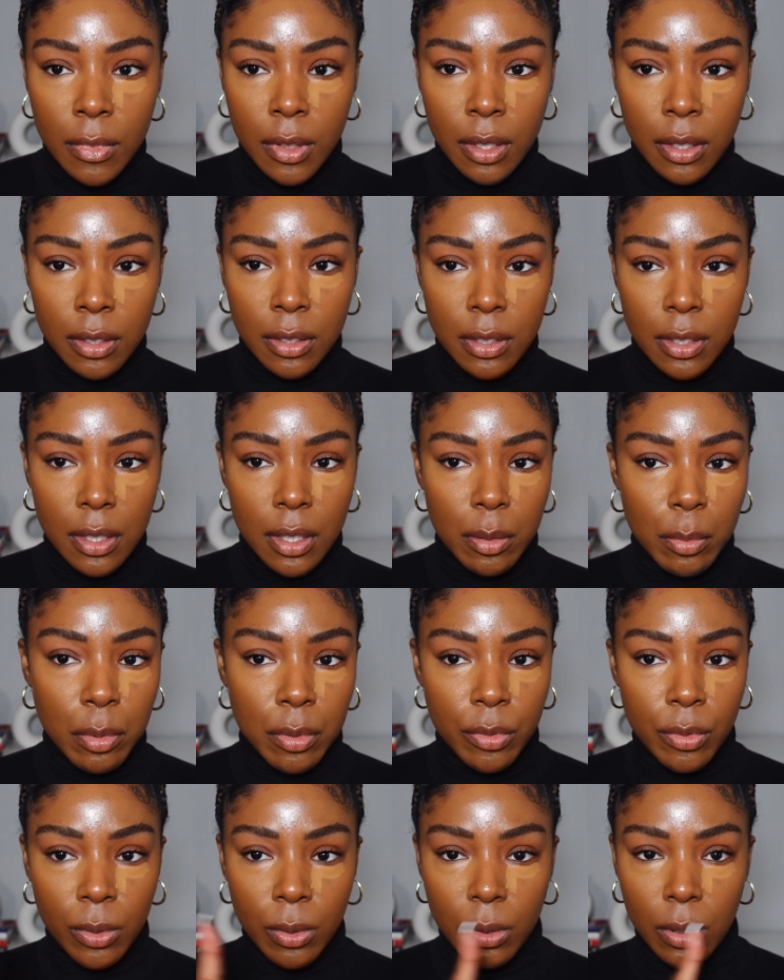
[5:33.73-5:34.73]
See the
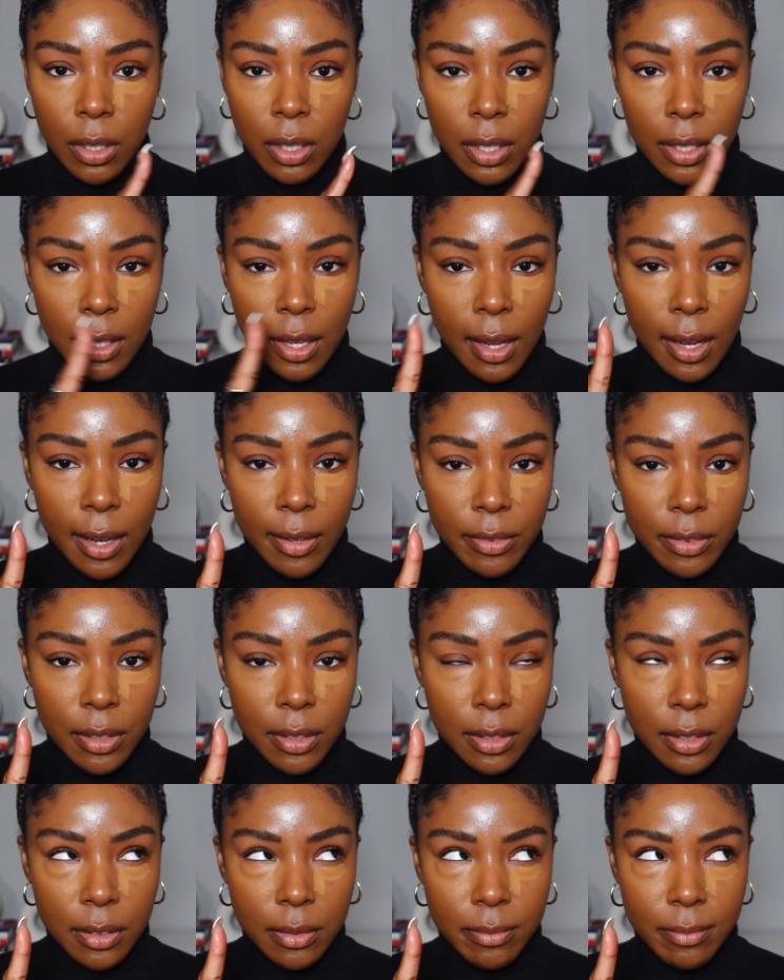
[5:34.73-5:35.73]
before and
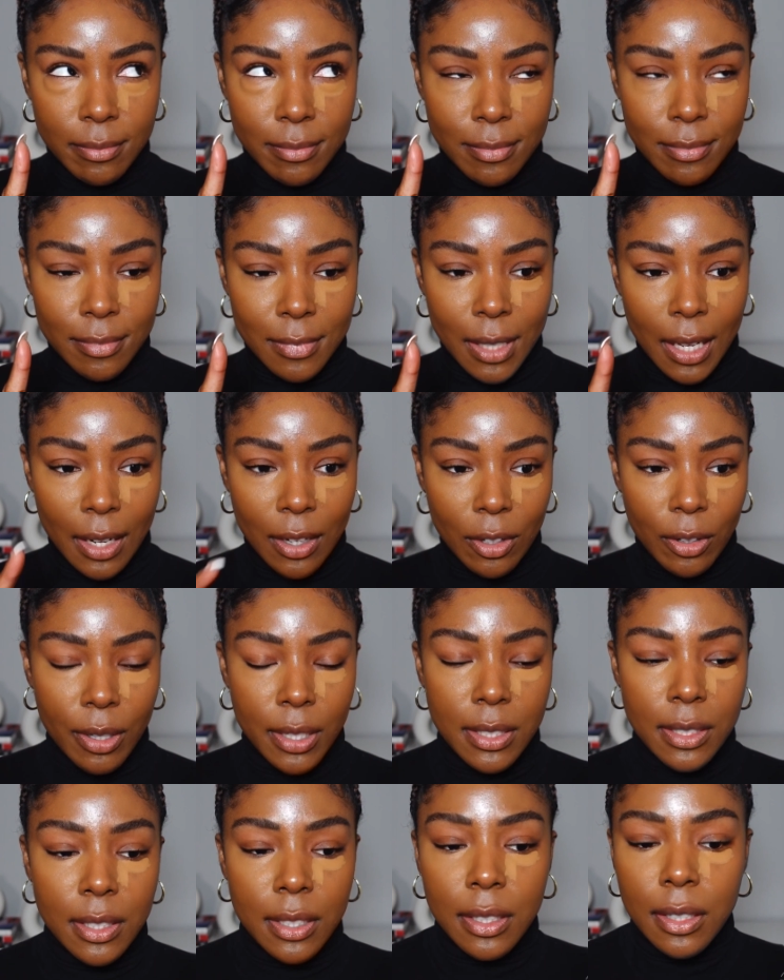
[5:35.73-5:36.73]
after? Kind of
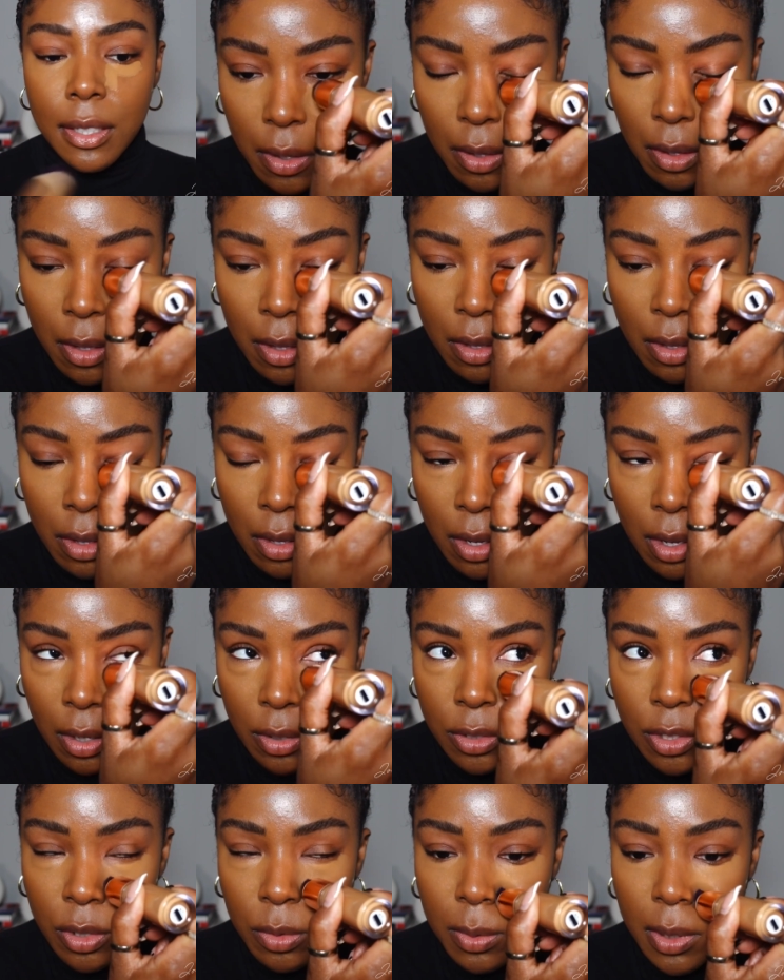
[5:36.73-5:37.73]
crazy.
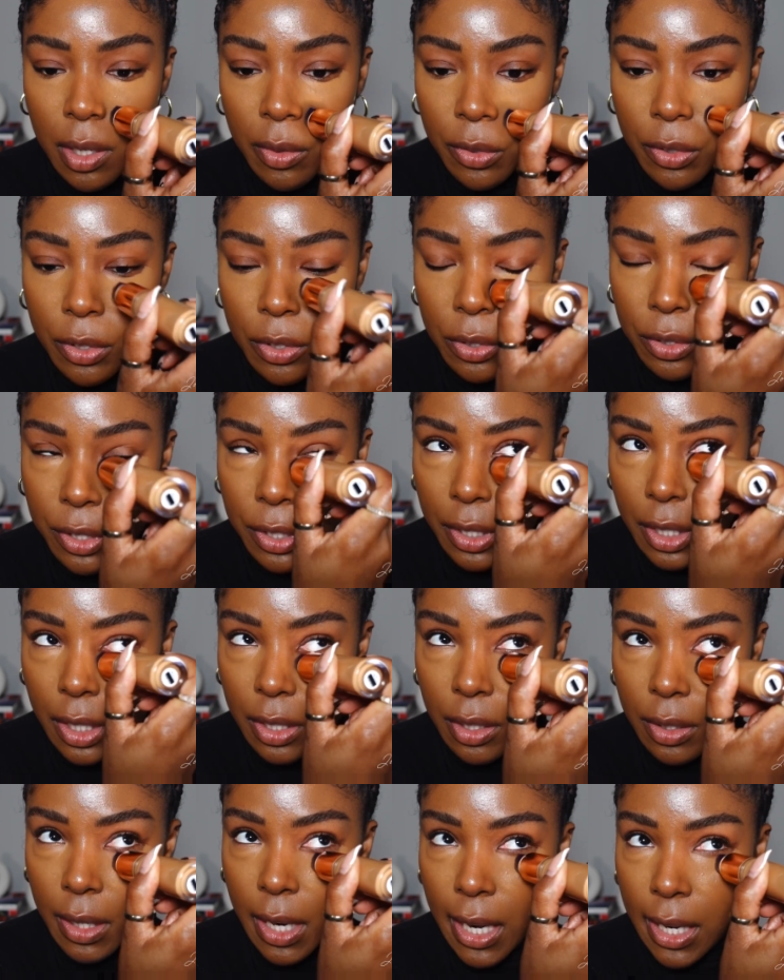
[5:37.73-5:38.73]
Also, whenever you're doing your
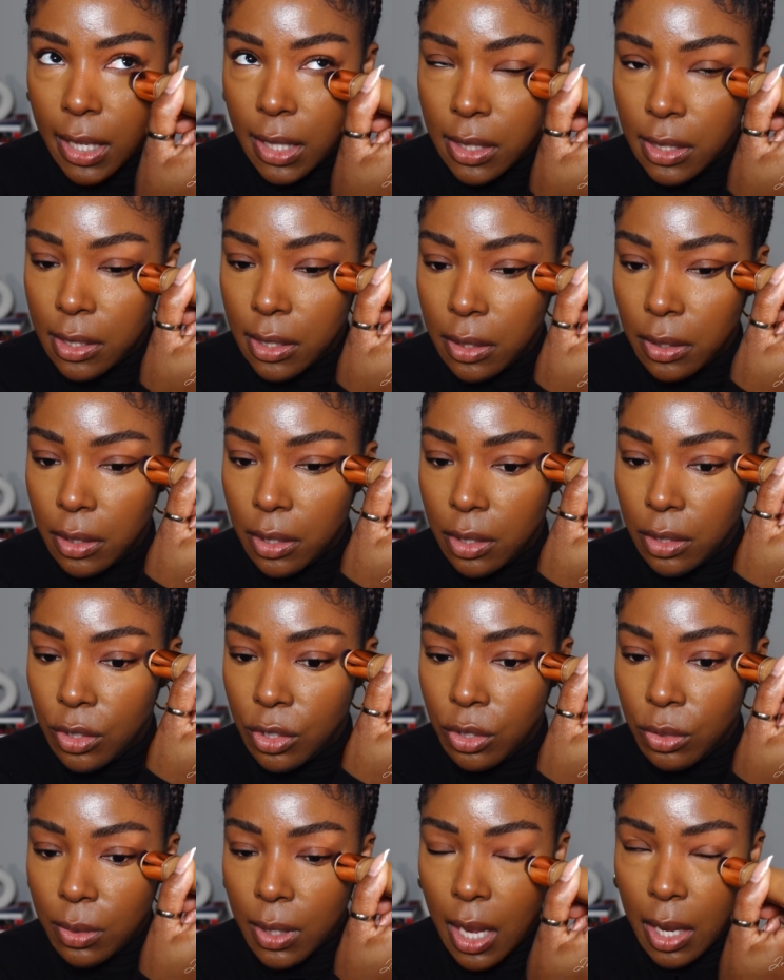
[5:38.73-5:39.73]
under eye concealer,
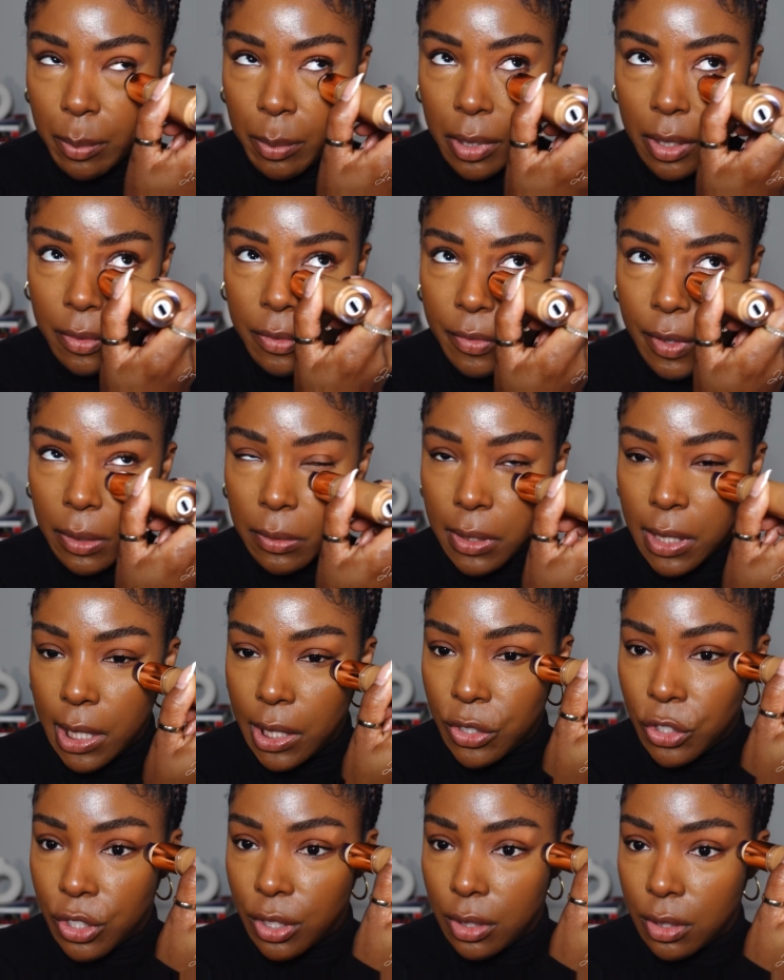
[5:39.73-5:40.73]
do not put
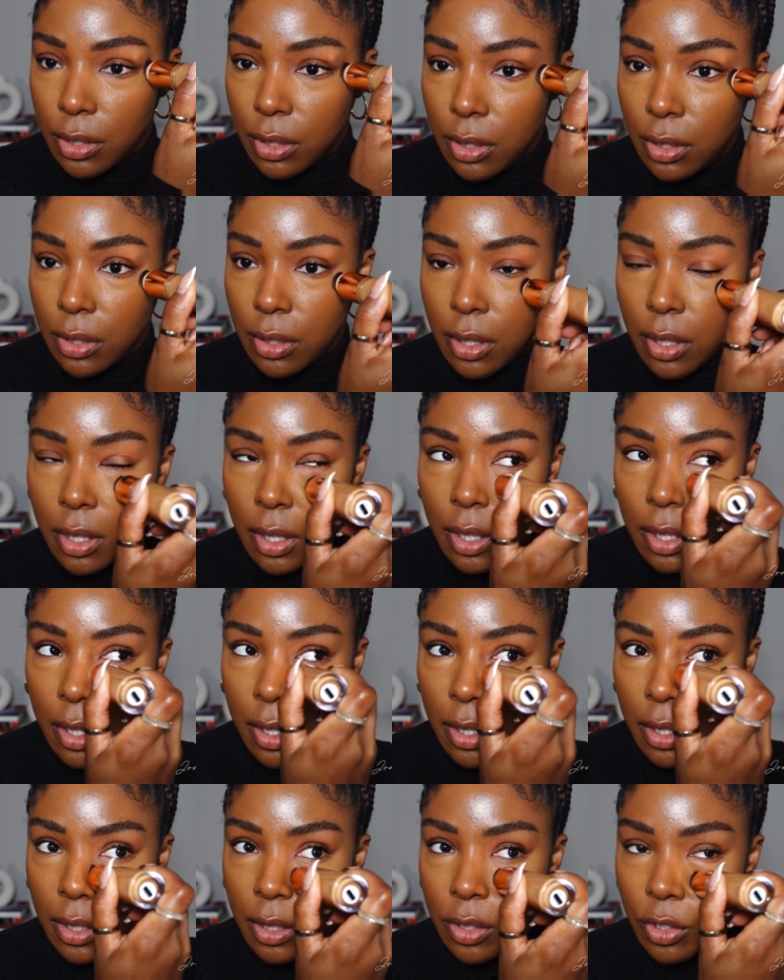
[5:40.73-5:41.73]
foundation.
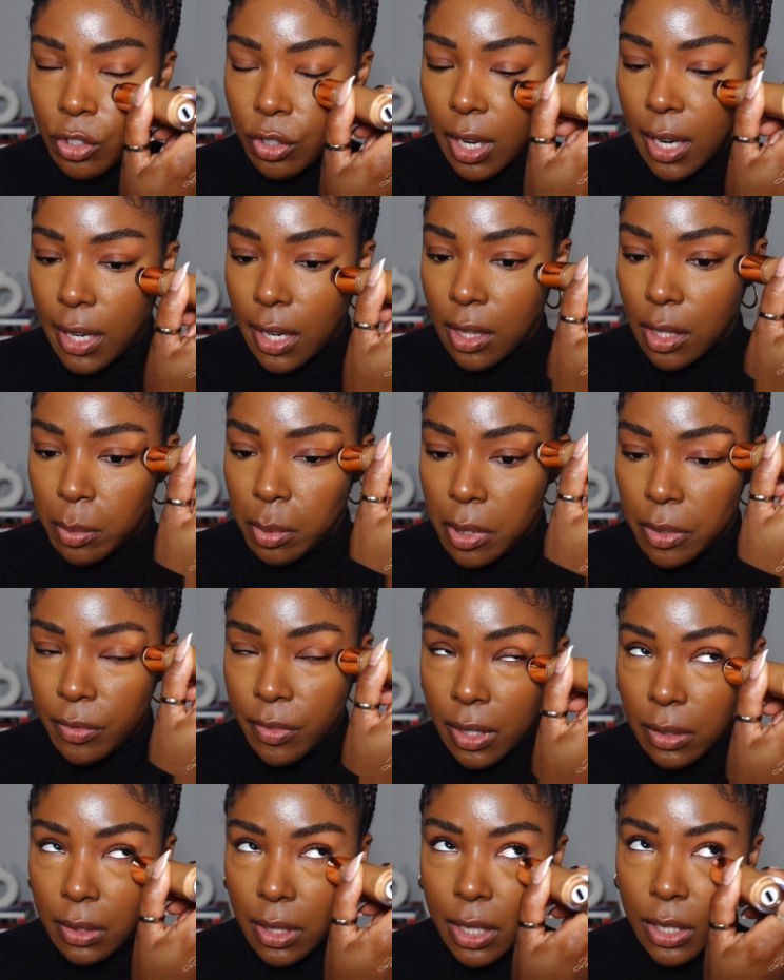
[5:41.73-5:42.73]
Try not to put
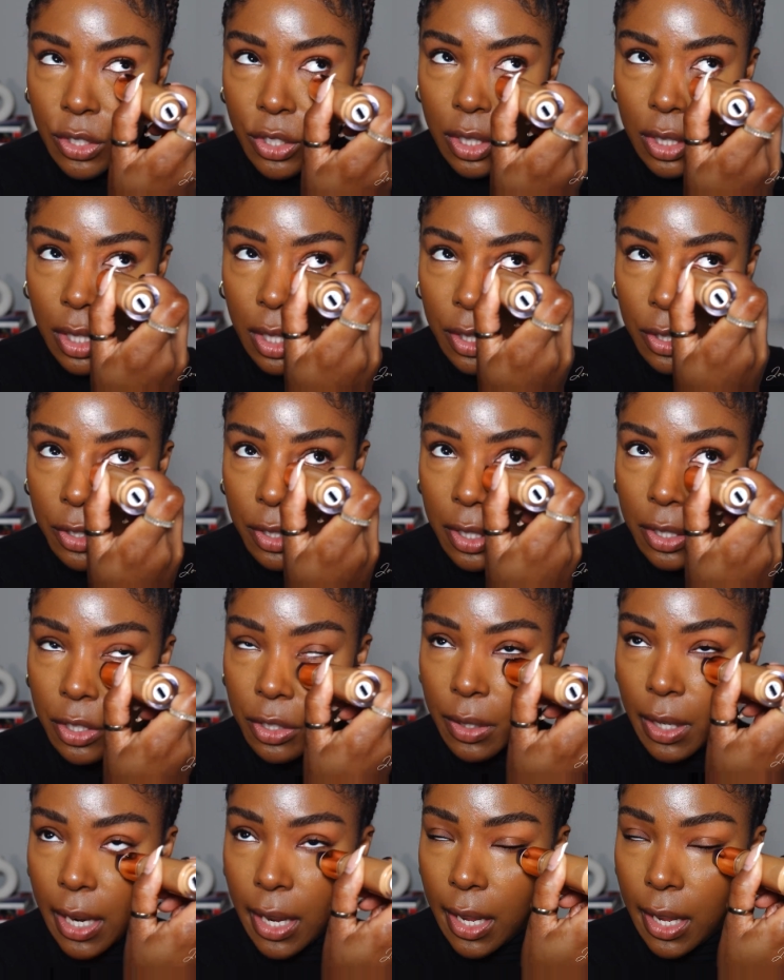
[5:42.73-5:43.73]
foundation in your under
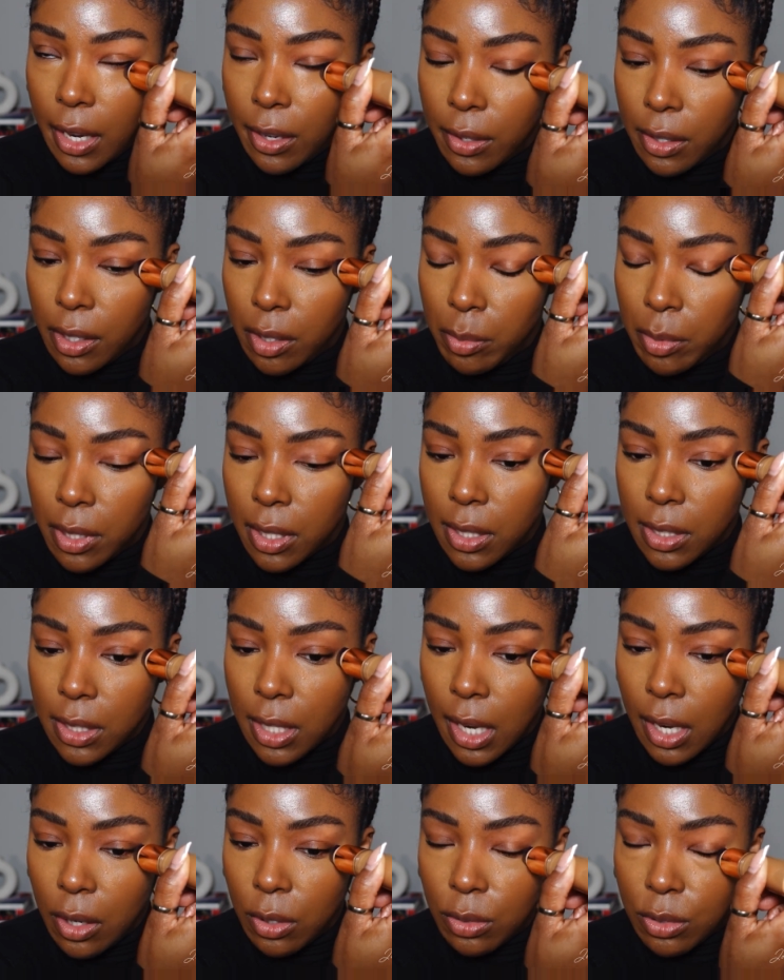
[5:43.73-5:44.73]
eye area because
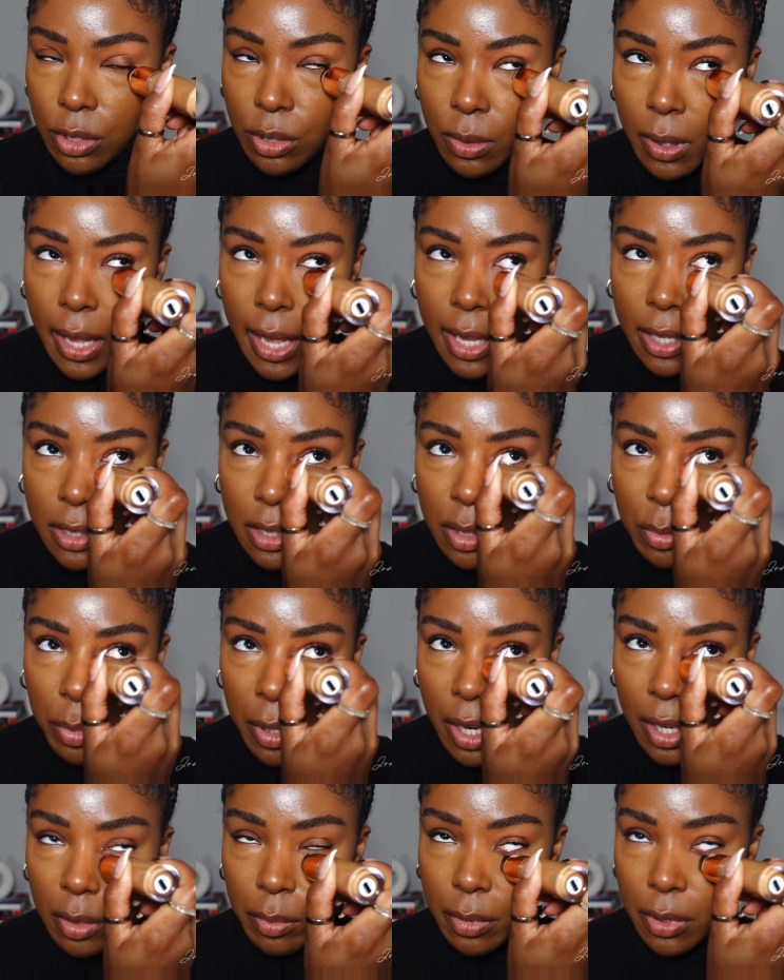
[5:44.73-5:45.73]
that also adds to
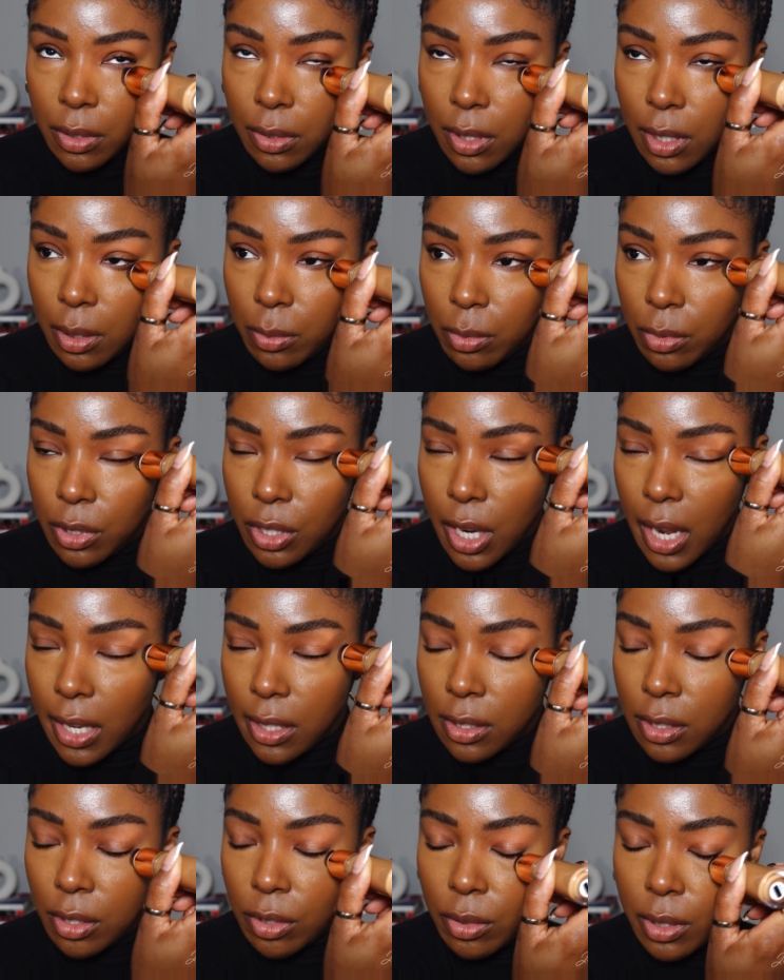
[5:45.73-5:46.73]
product buildup, which adds
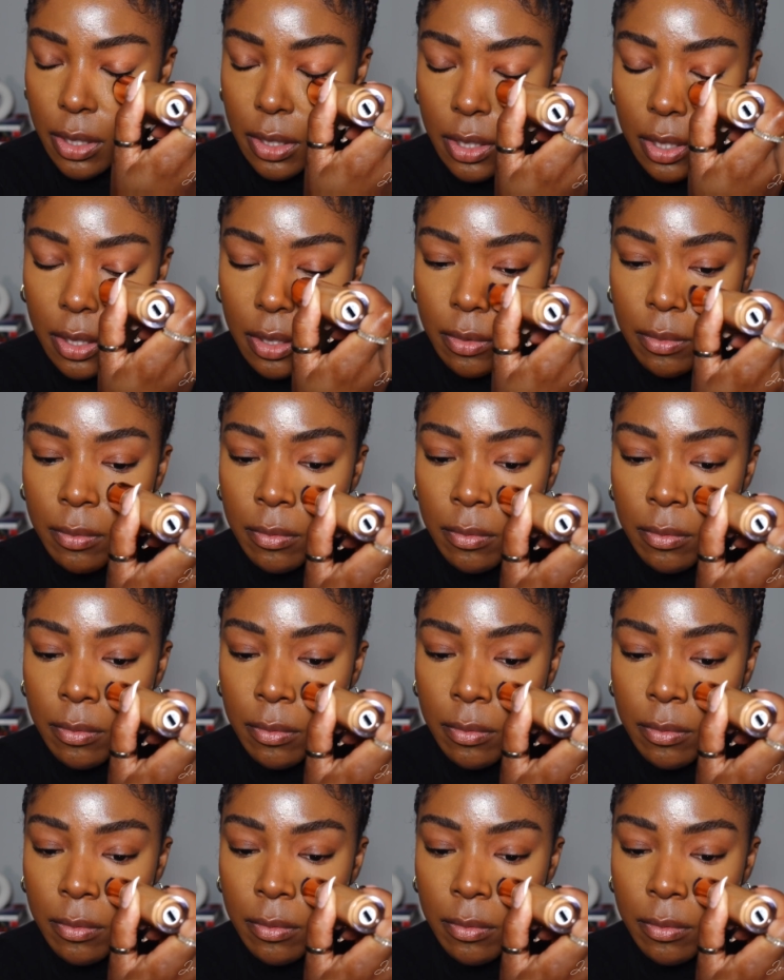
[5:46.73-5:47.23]
to creasing.